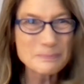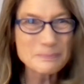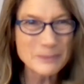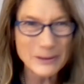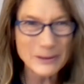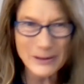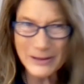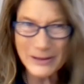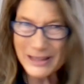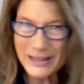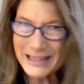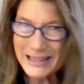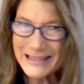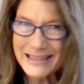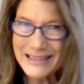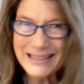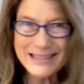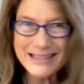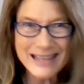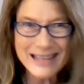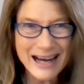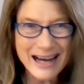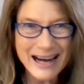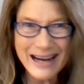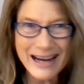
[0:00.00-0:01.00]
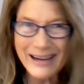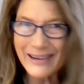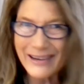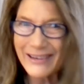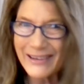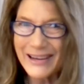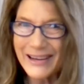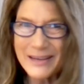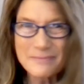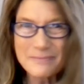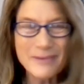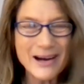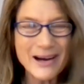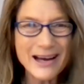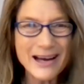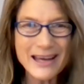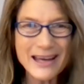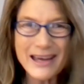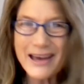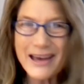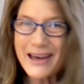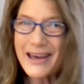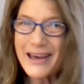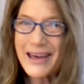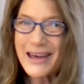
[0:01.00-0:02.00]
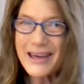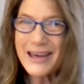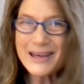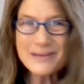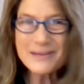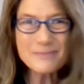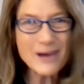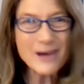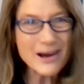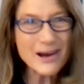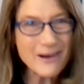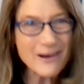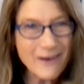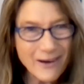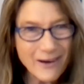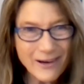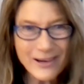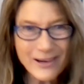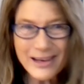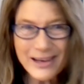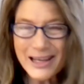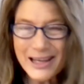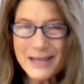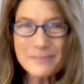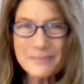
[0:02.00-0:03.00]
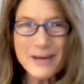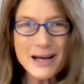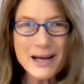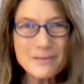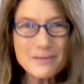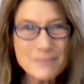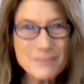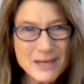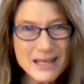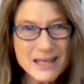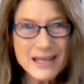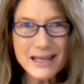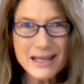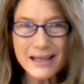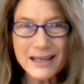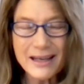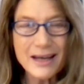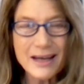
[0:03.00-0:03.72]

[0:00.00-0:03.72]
burning desire in my heart, in my being.